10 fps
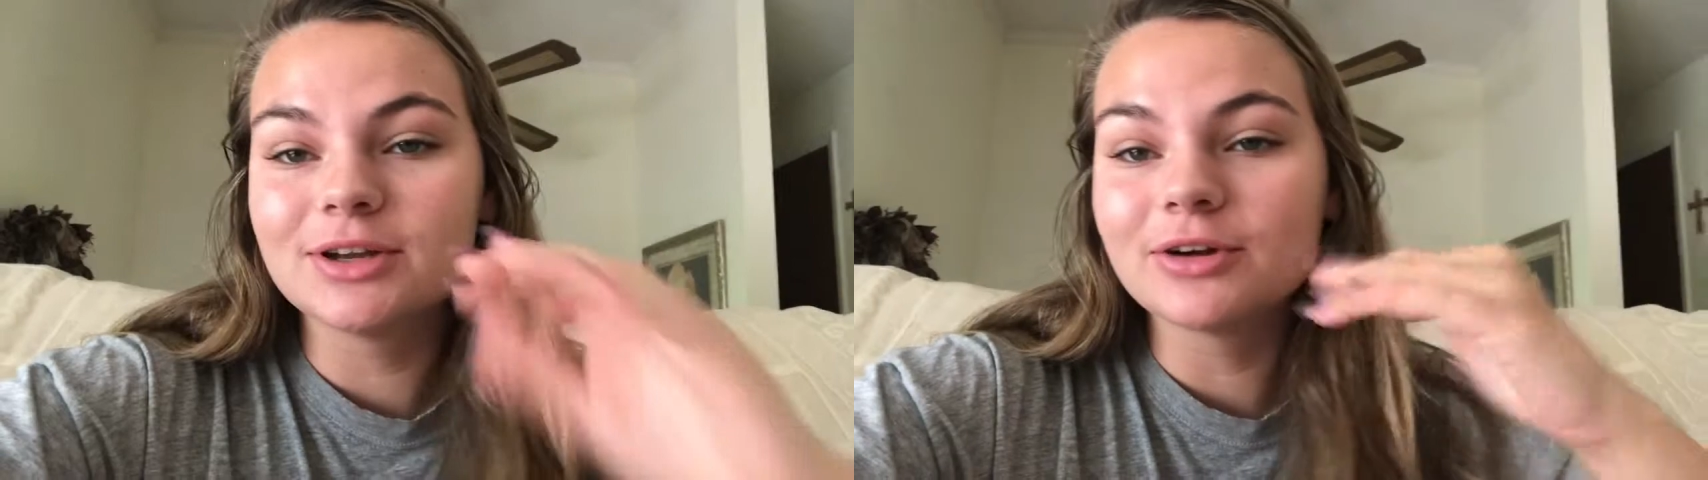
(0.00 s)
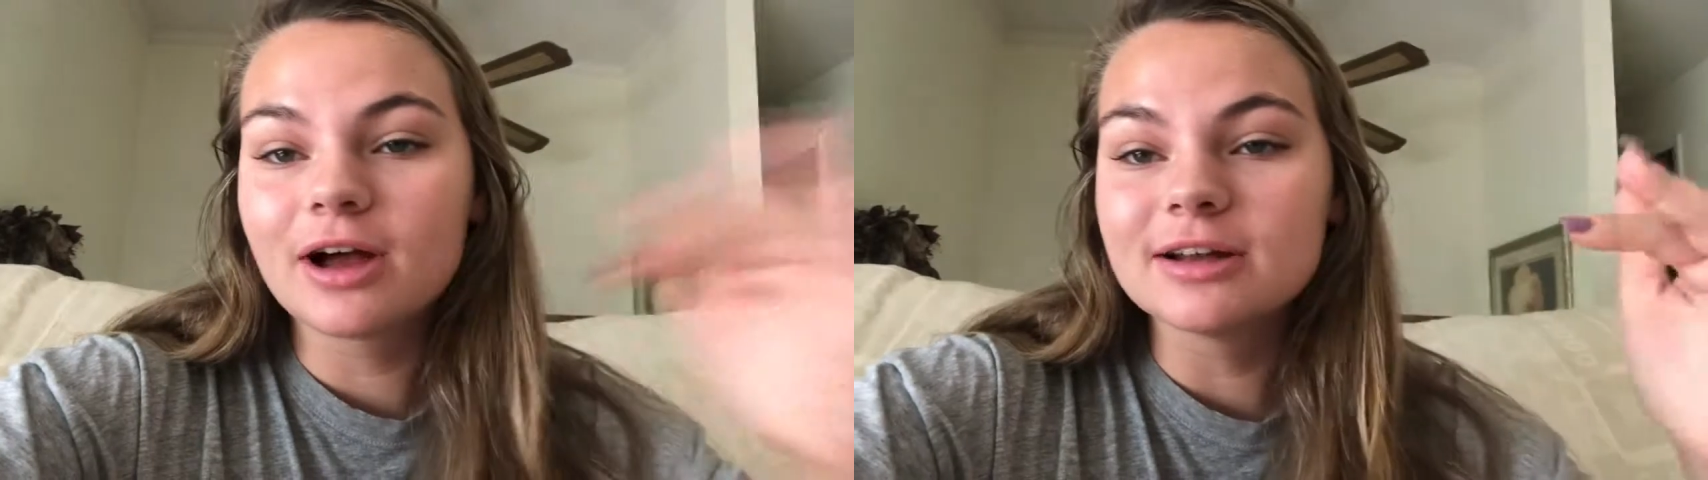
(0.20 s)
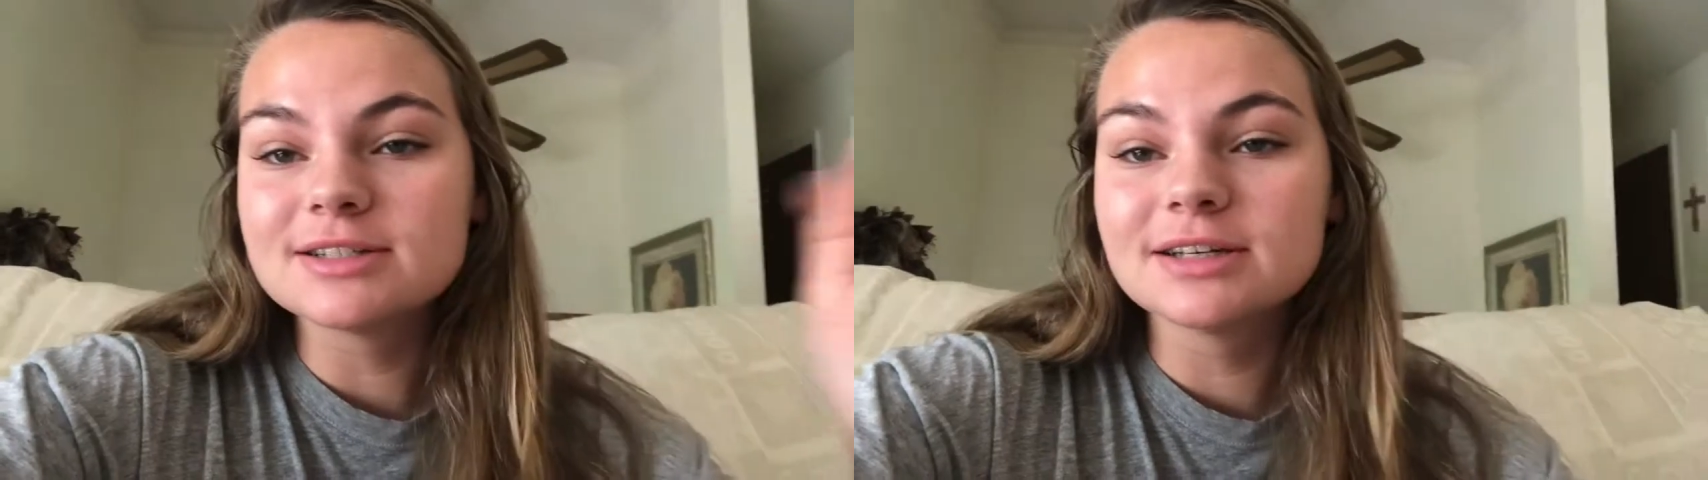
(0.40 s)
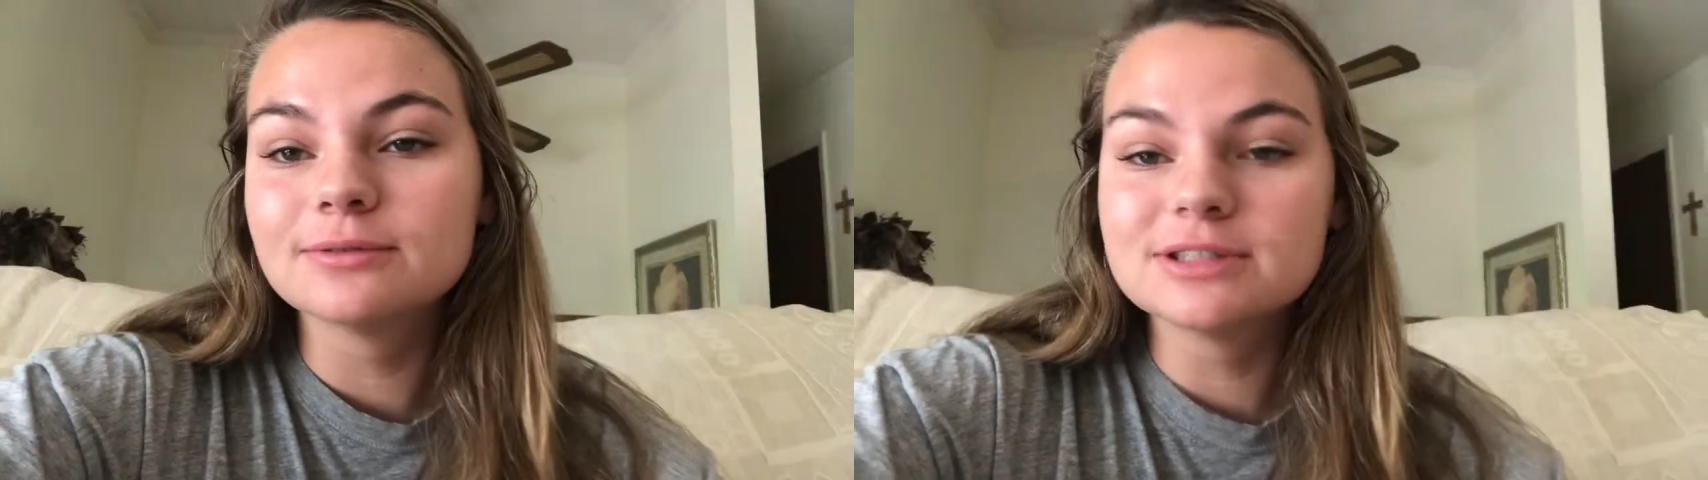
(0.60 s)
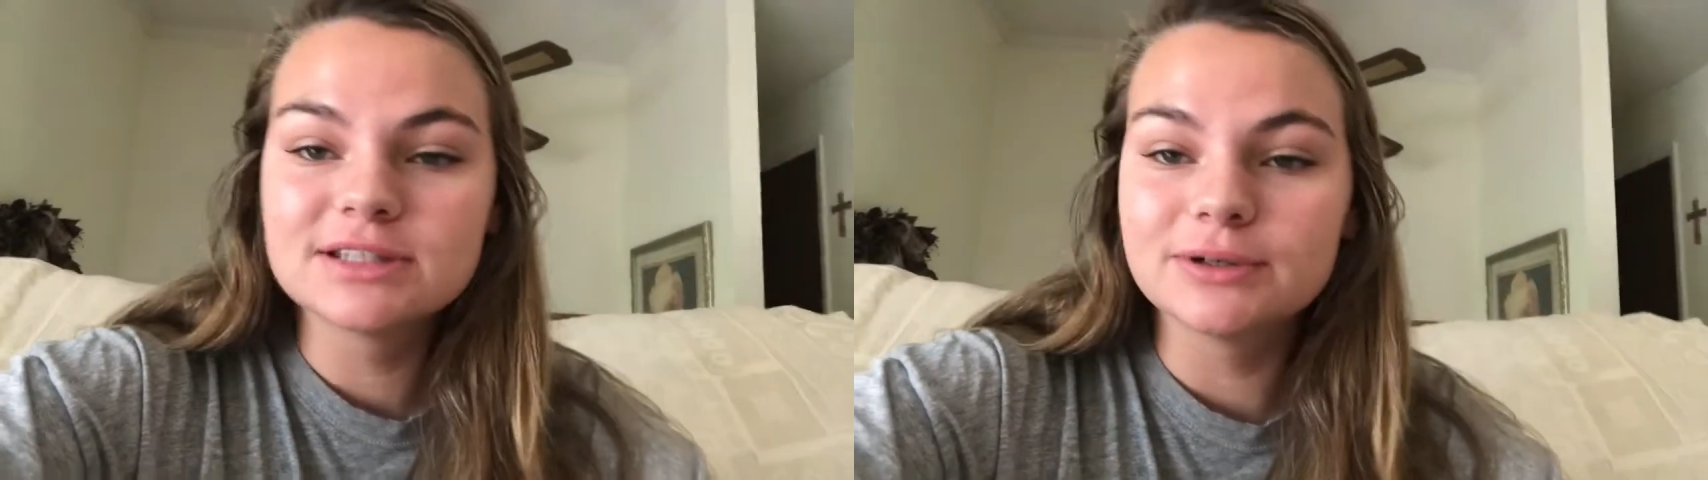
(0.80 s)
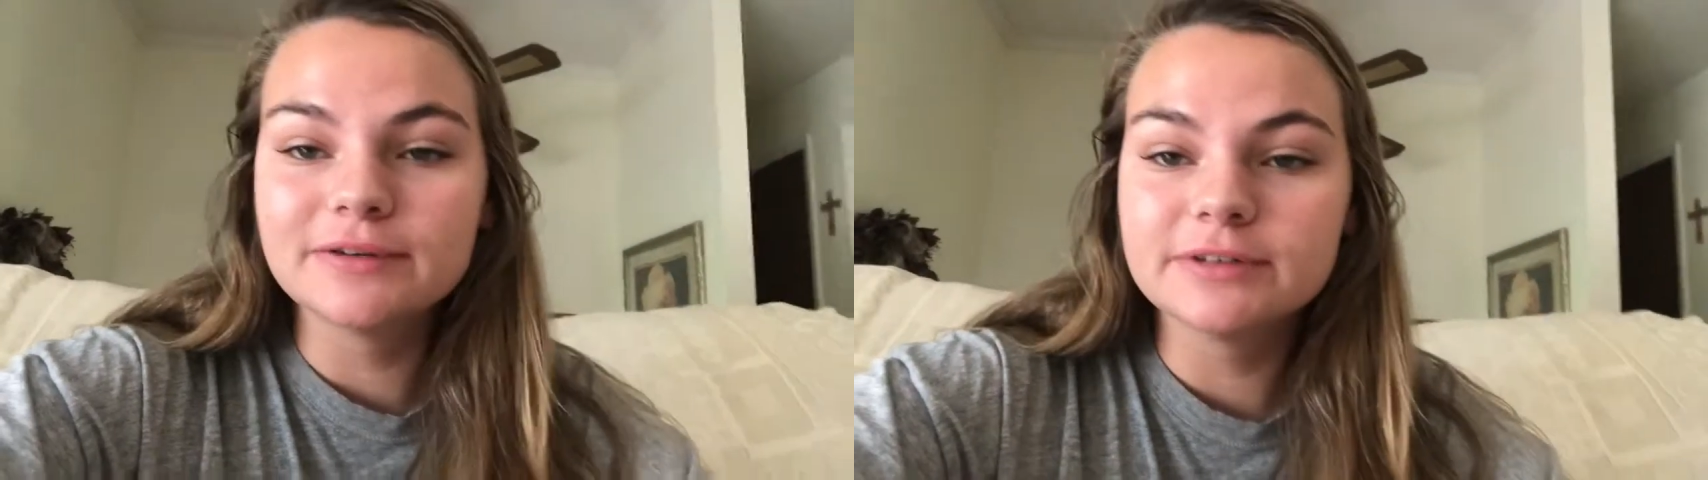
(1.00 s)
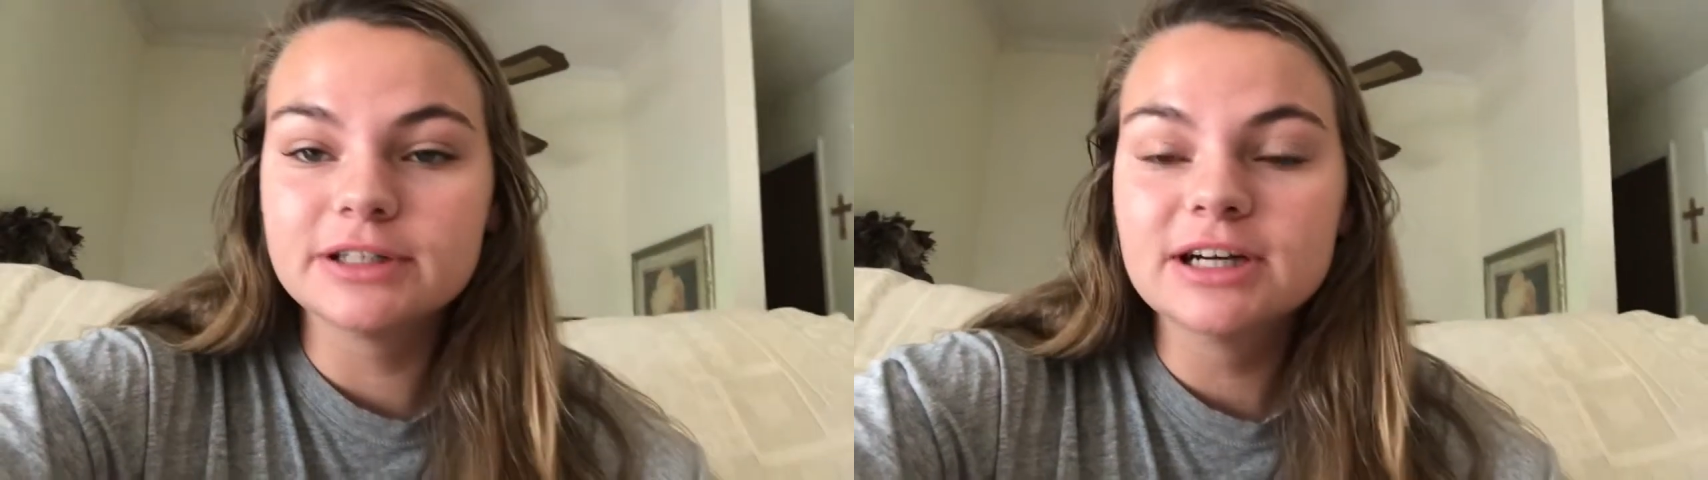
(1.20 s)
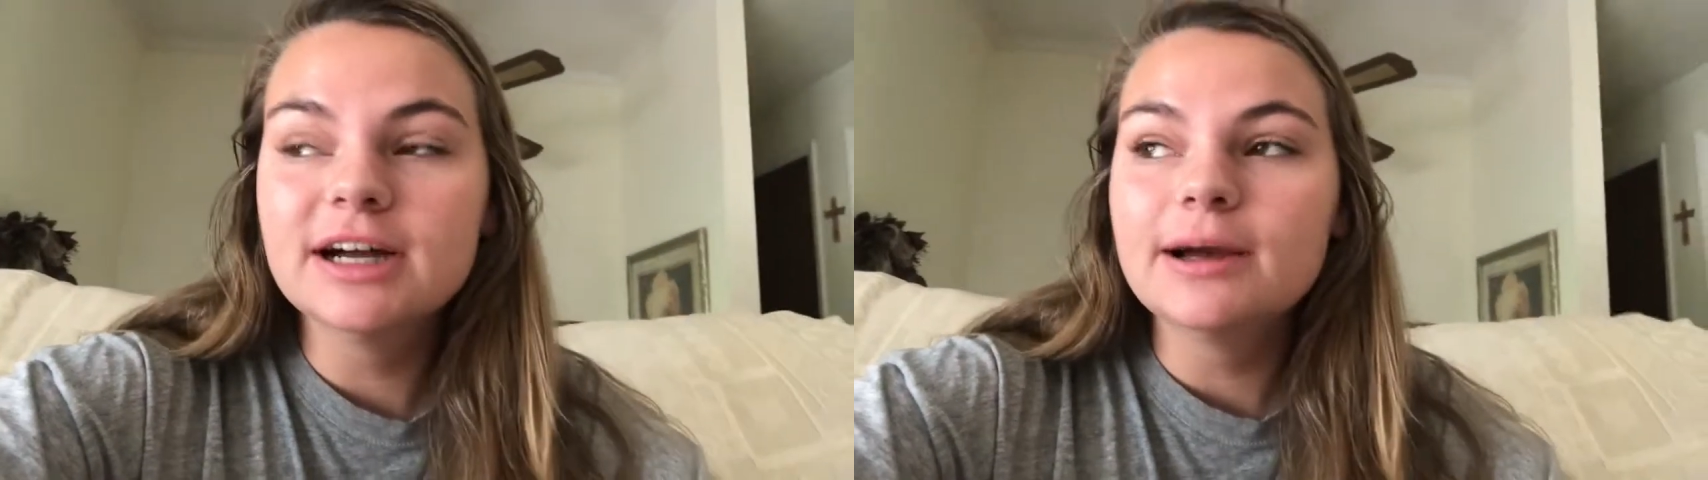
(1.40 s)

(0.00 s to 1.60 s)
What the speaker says: no content whatsoever.